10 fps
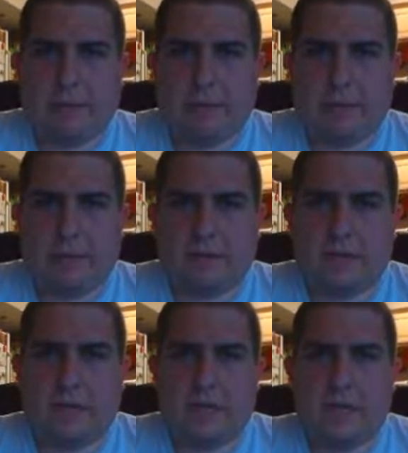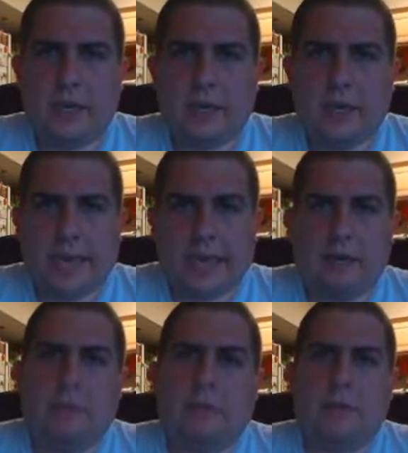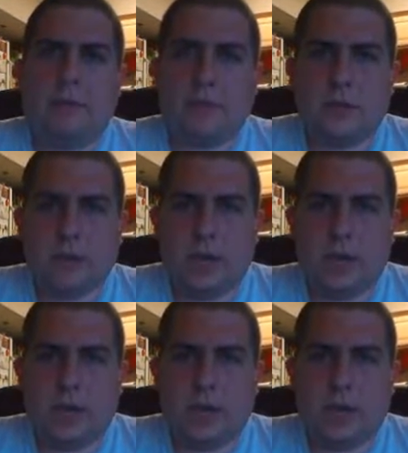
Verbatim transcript: he's one of the animals.